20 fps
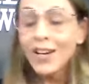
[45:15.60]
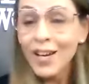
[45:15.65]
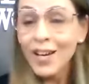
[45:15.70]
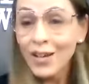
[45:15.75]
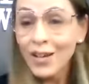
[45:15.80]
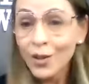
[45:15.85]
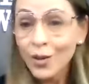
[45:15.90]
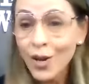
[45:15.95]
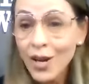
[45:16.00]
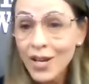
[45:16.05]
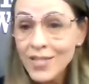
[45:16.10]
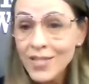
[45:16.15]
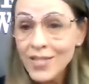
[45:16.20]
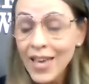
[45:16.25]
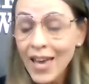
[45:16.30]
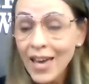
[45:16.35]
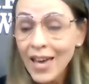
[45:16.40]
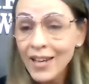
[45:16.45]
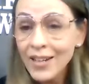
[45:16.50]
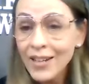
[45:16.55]
across
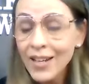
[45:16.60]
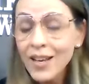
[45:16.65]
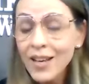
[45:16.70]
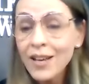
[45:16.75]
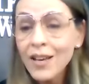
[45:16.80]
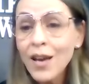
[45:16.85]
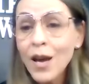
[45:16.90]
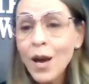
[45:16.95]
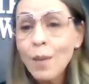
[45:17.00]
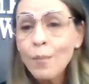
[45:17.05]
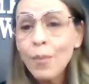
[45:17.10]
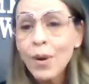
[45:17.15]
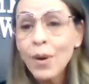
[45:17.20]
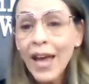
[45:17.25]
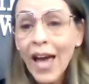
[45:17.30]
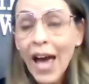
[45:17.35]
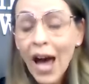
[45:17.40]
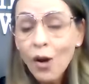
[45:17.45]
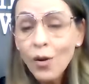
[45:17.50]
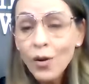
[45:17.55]
Canada. But
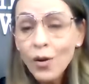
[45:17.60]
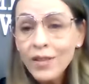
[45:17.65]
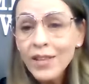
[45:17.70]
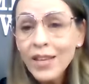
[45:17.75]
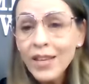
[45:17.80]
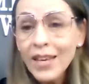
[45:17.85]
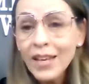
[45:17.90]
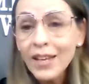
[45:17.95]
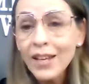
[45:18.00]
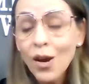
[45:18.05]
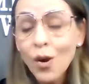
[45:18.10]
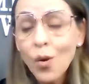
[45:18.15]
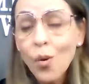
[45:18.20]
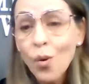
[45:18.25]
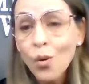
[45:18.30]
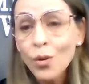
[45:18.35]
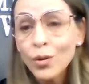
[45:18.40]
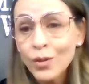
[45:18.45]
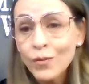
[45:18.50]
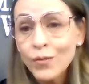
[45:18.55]
how can they get a
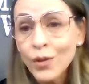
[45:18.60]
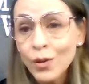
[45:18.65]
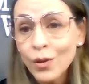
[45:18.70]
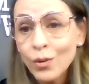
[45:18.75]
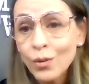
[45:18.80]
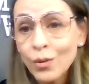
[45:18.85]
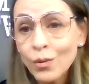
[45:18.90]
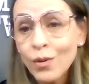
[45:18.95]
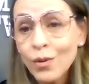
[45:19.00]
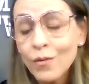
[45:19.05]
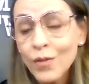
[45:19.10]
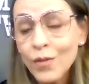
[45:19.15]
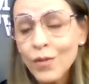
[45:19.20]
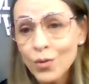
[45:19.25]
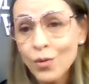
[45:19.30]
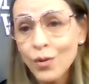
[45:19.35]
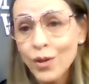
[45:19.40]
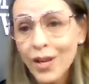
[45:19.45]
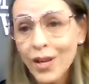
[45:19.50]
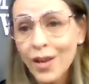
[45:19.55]
hold of you,
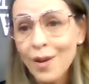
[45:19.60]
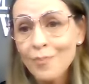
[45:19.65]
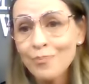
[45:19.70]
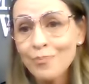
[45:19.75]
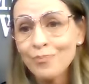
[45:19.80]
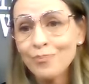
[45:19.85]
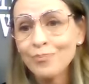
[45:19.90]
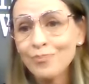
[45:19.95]
Victoria?